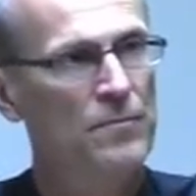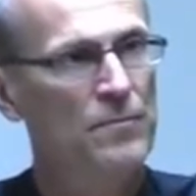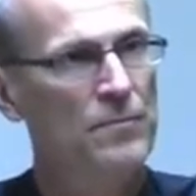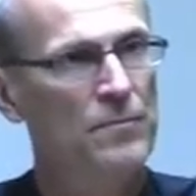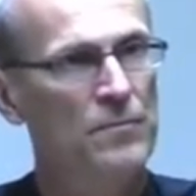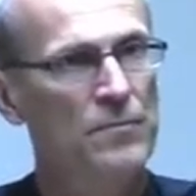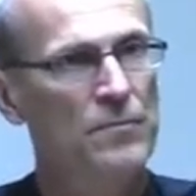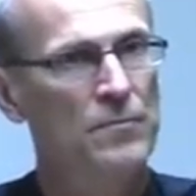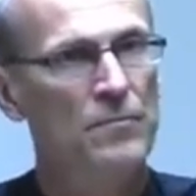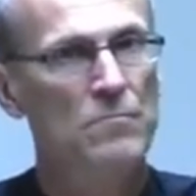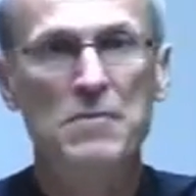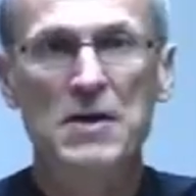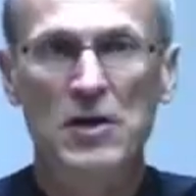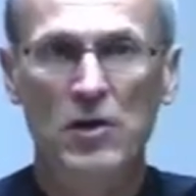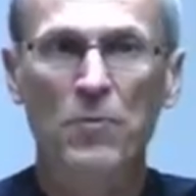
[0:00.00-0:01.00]

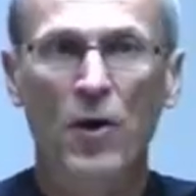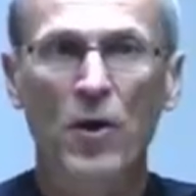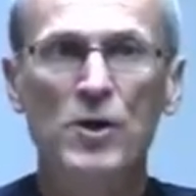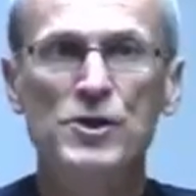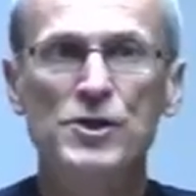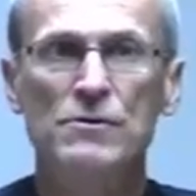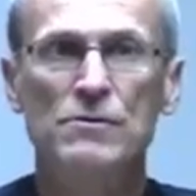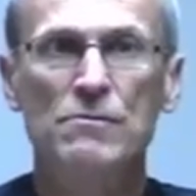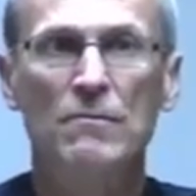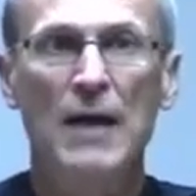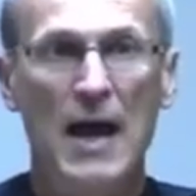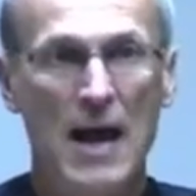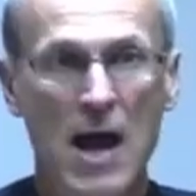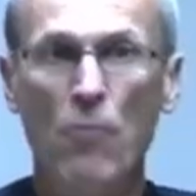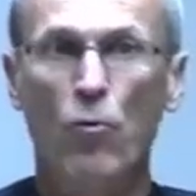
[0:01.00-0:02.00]
Medo-Persia.
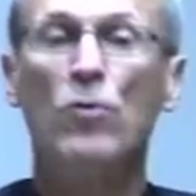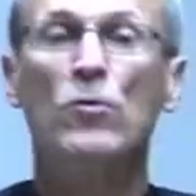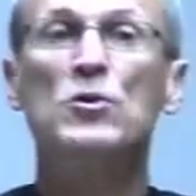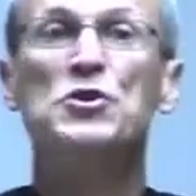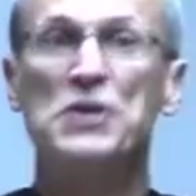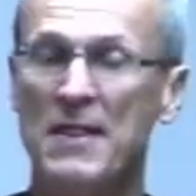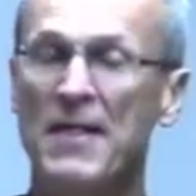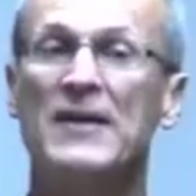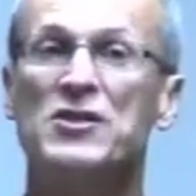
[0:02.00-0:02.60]
And, and we're going to see that